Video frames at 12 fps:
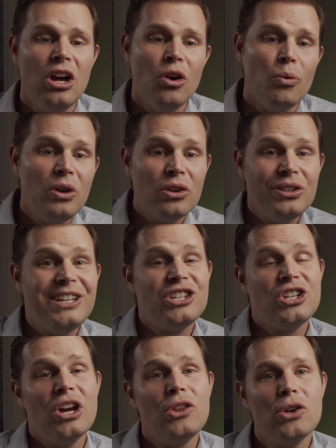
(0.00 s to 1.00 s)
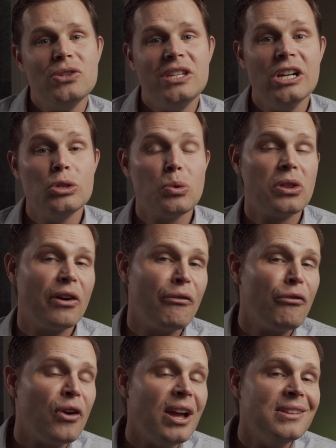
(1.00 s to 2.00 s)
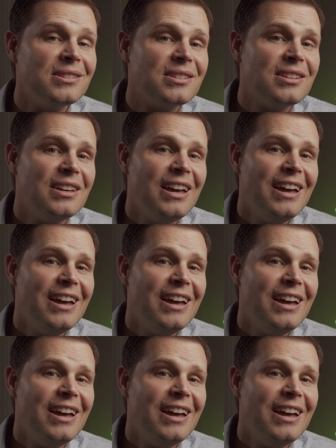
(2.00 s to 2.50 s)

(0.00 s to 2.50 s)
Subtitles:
we only share those deals with our friends.